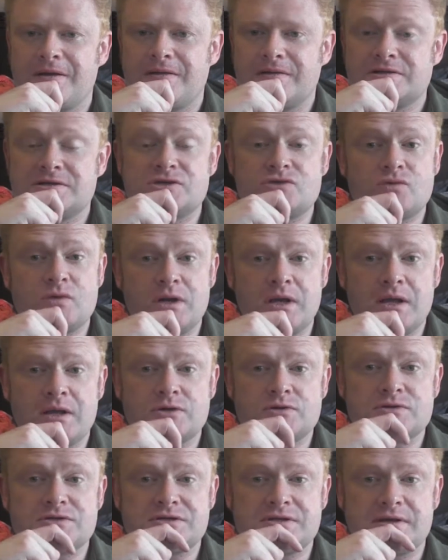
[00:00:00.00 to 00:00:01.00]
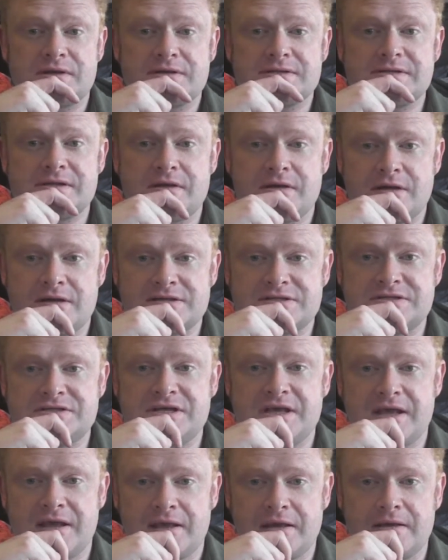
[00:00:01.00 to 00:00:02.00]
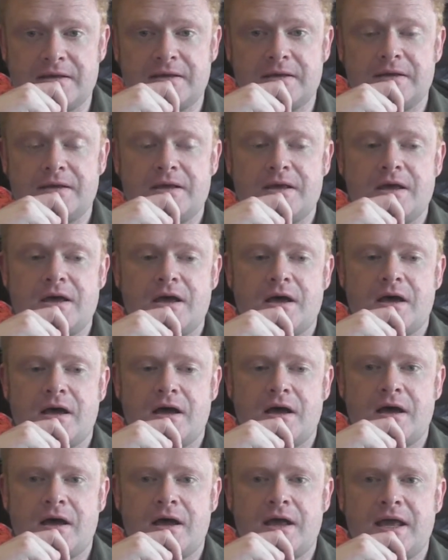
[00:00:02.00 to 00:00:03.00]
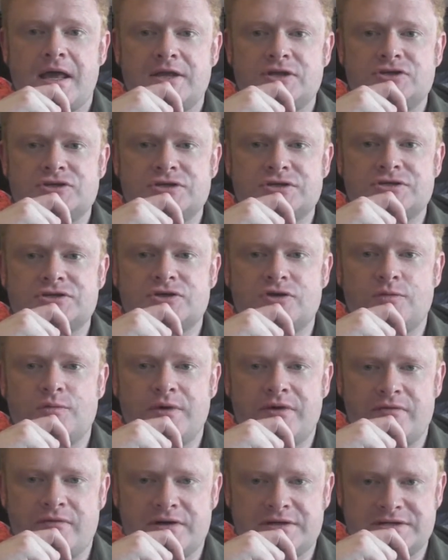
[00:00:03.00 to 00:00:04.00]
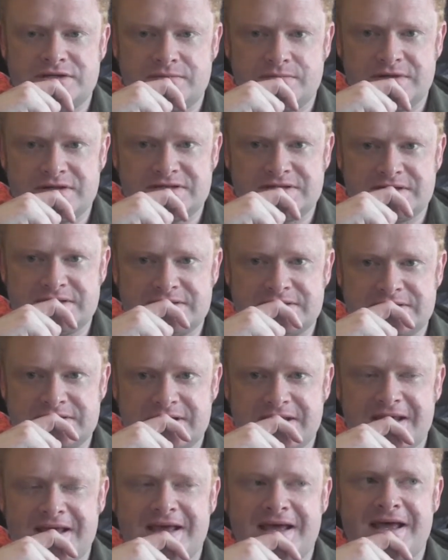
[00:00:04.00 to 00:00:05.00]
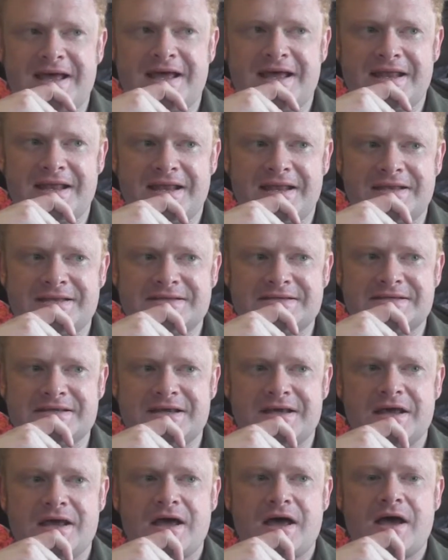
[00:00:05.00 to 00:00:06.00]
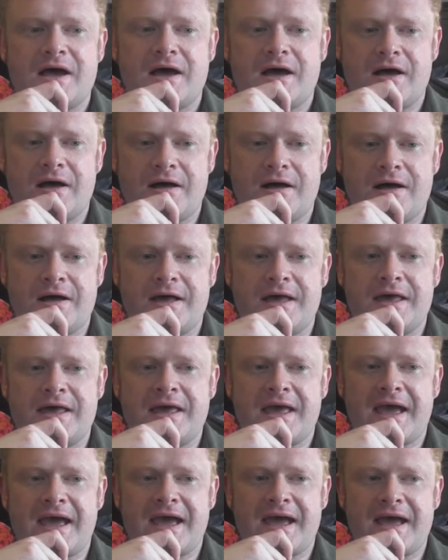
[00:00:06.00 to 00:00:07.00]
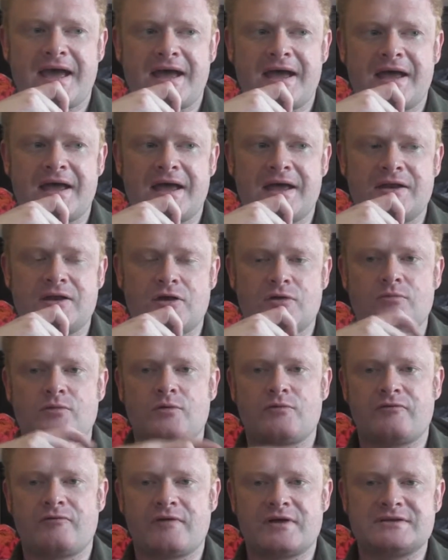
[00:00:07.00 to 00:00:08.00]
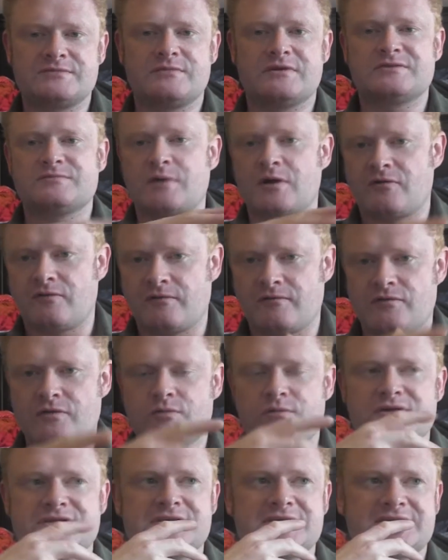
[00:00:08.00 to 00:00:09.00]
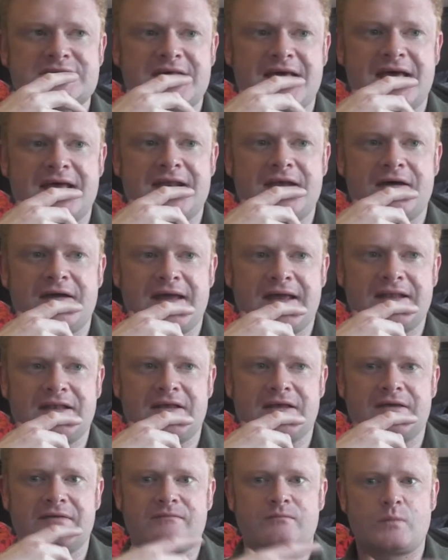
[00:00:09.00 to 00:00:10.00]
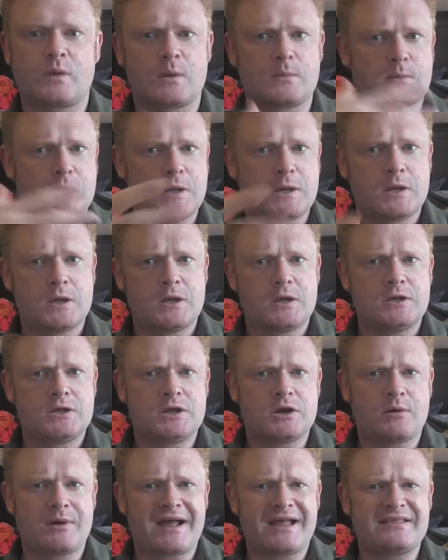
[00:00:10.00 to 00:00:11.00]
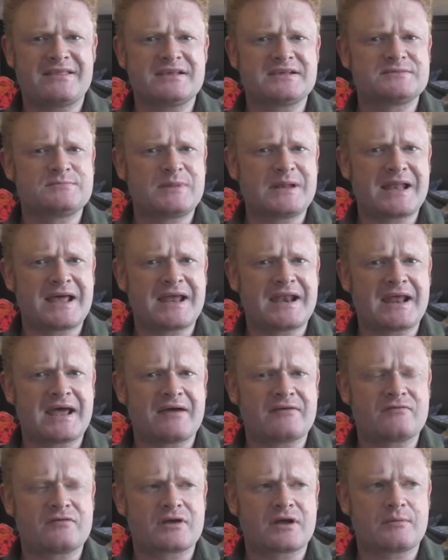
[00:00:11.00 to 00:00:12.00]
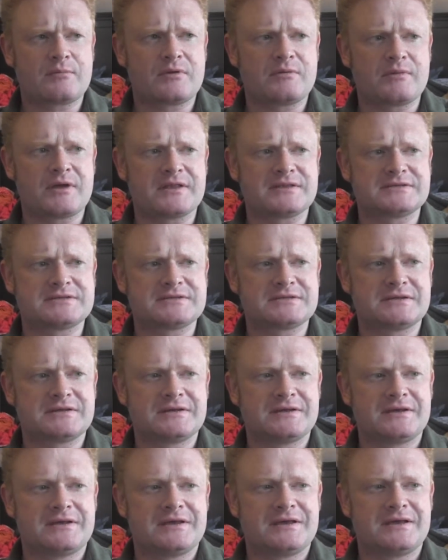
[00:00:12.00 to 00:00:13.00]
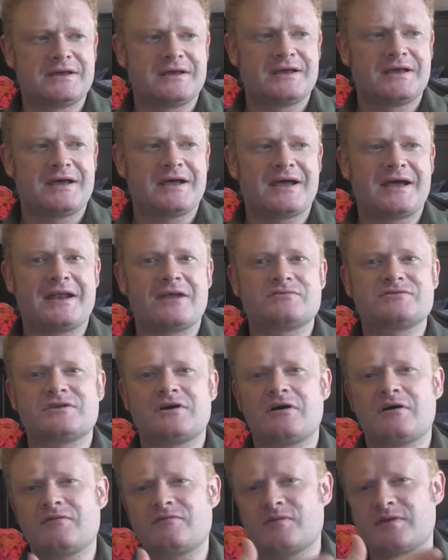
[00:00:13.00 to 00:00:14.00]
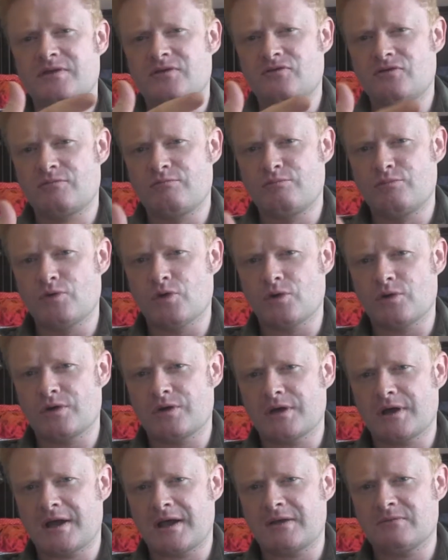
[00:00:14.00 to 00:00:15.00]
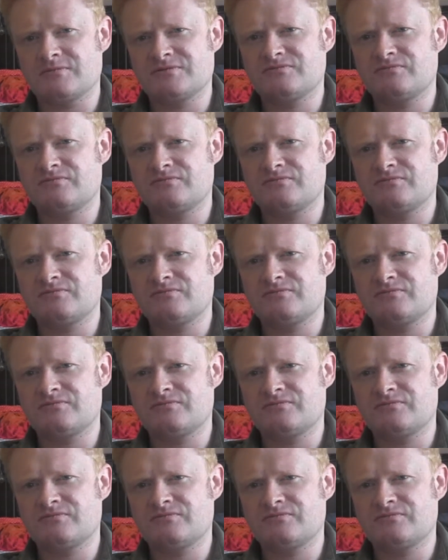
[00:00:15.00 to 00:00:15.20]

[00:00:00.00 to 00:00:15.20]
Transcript: This is really interesting because last year I had just sold my writing business, and I had, no, not my writing business, my review business, and I had like I had things planned out for a couple of months, and I was halfway through a book, and